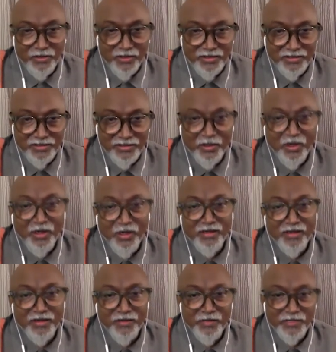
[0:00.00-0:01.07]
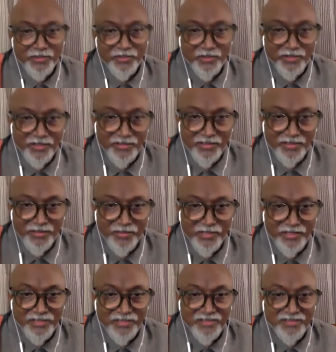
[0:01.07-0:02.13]
was called the Victoria
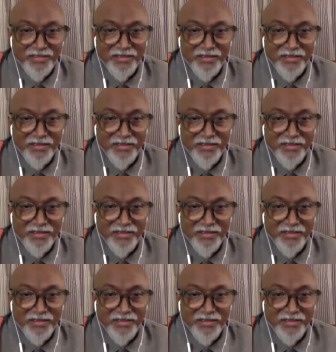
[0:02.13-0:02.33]
Terminus.